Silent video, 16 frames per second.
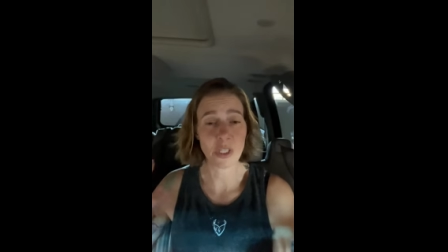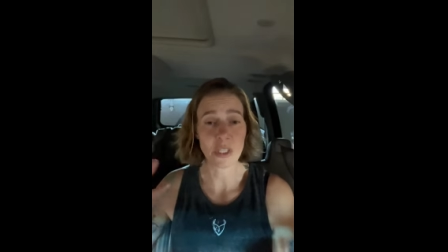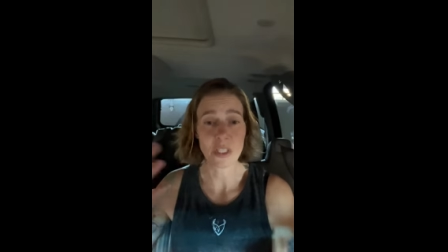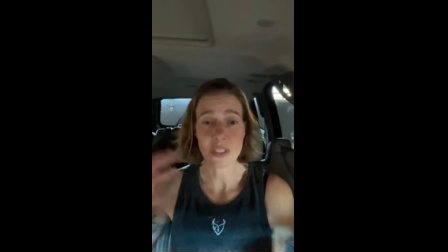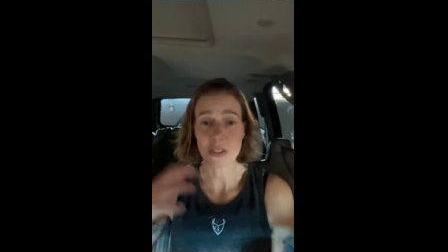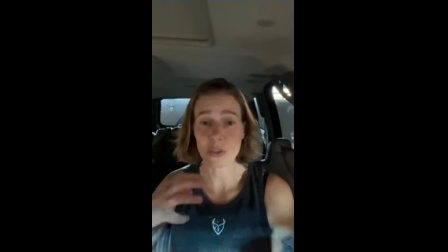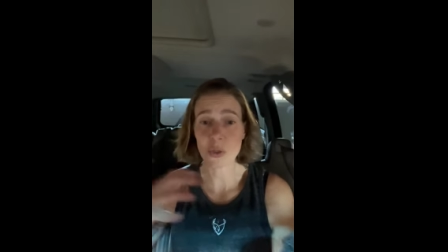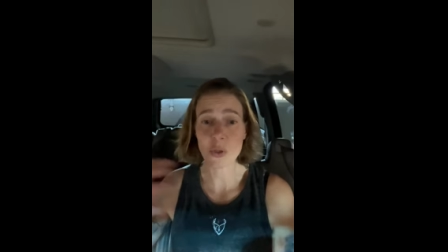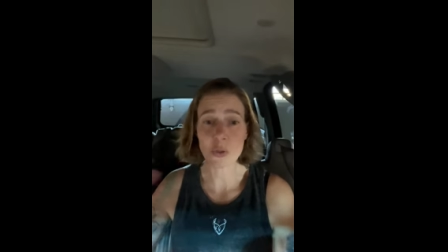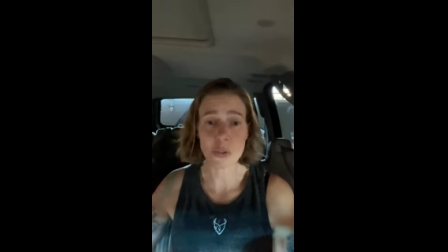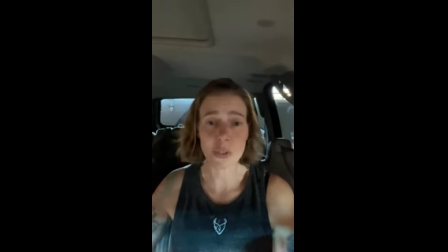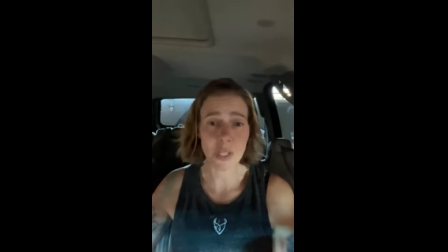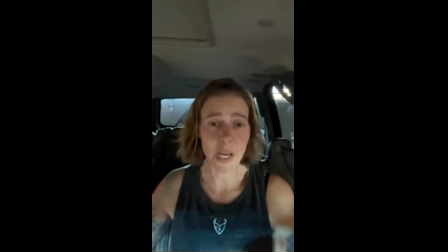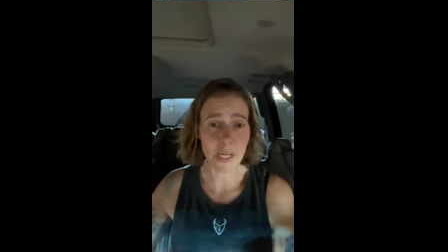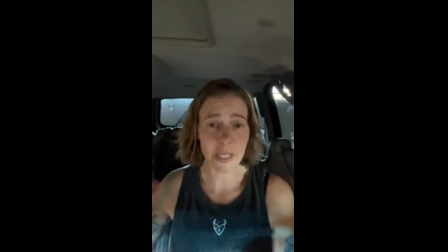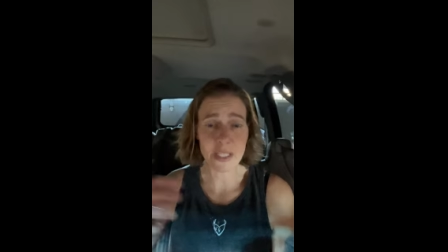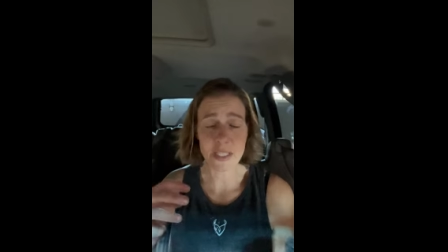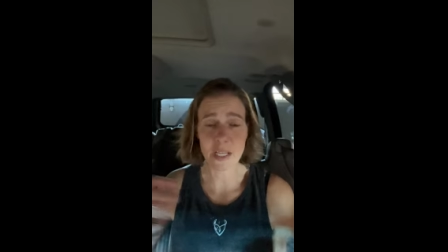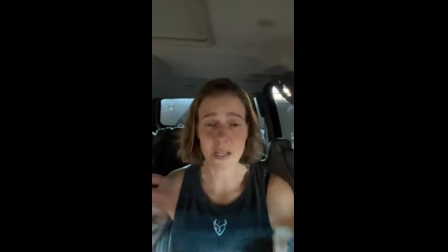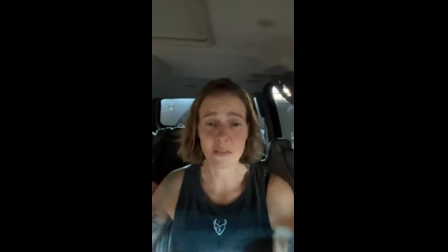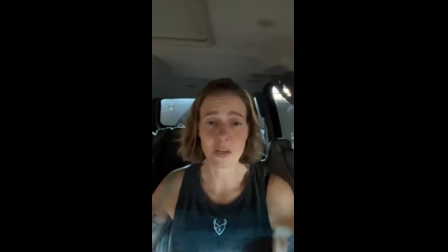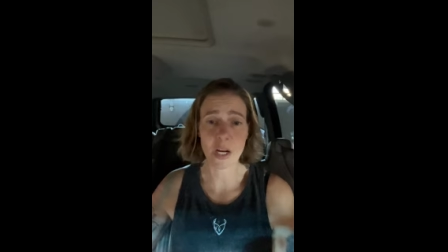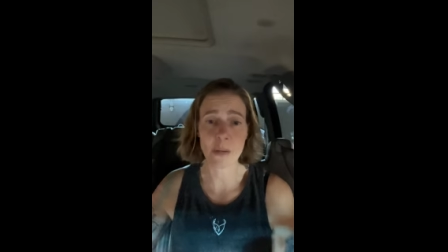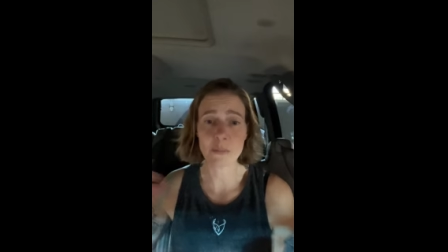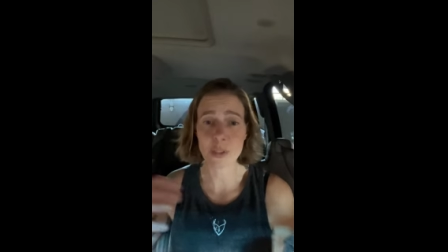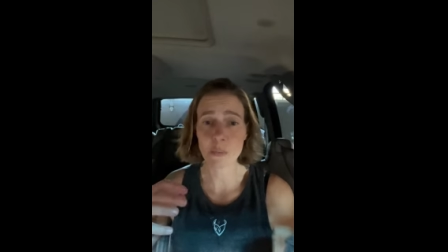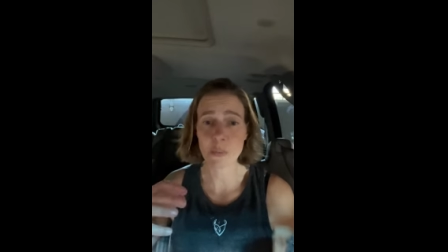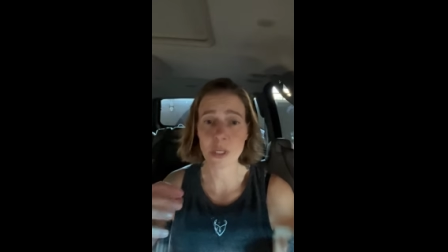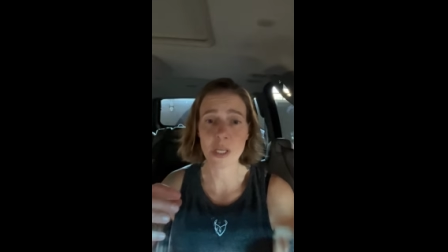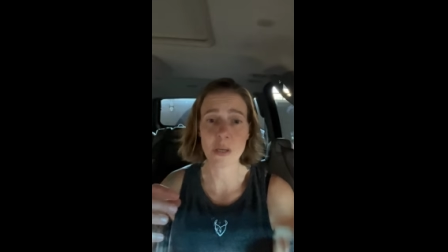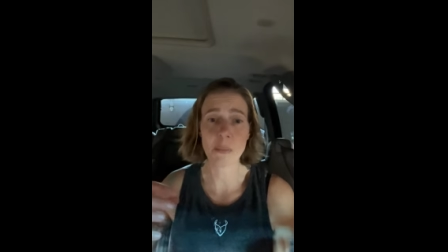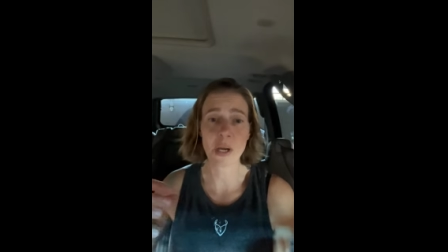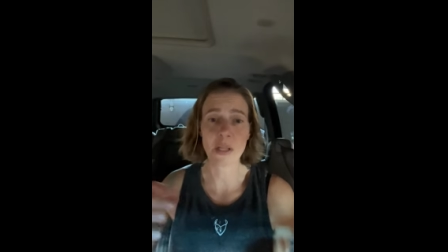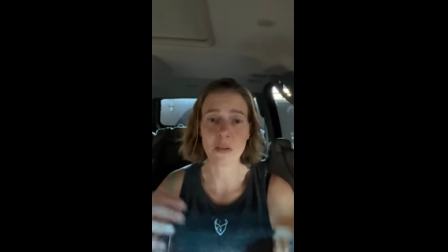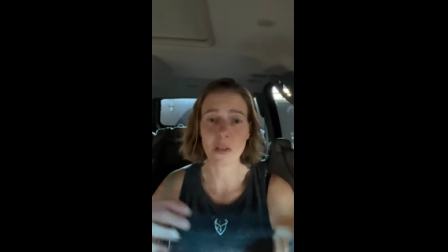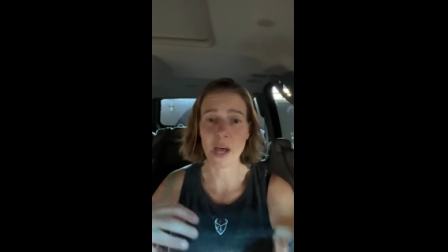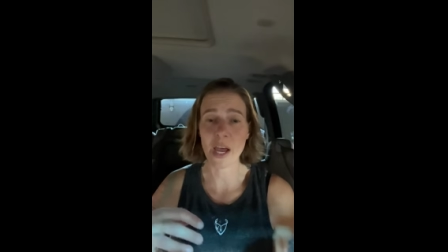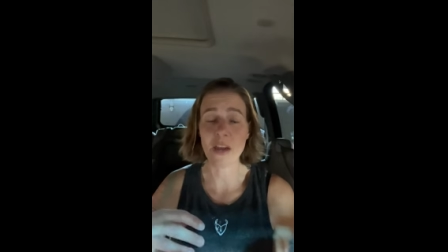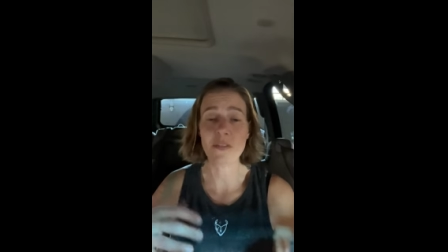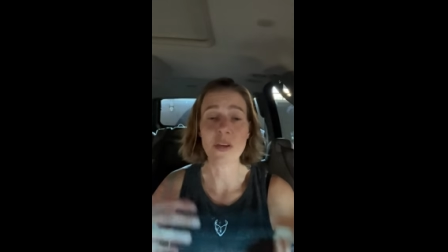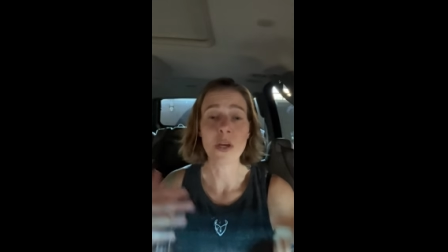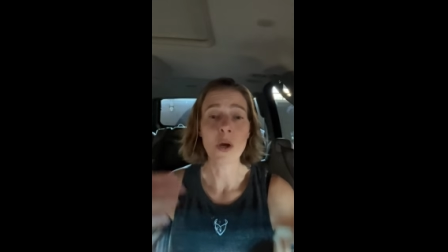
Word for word: these little nuggets that have come to me in my life